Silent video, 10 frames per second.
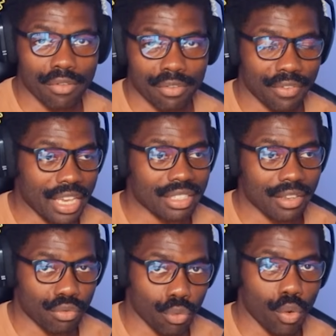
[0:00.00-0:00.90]
things
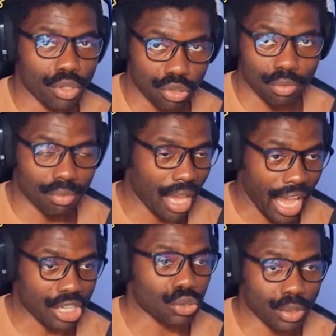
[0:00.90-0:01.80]
if you want to
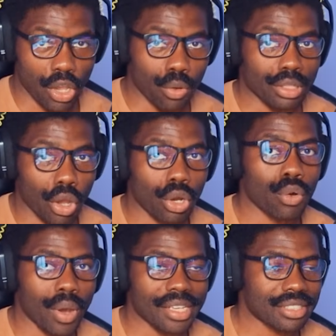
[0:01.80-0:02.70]
actually unlock
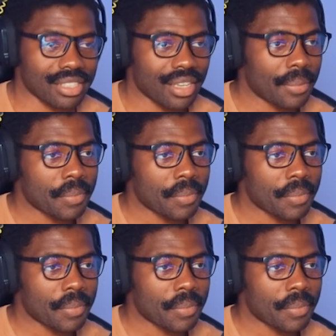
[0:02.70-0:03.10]
quests.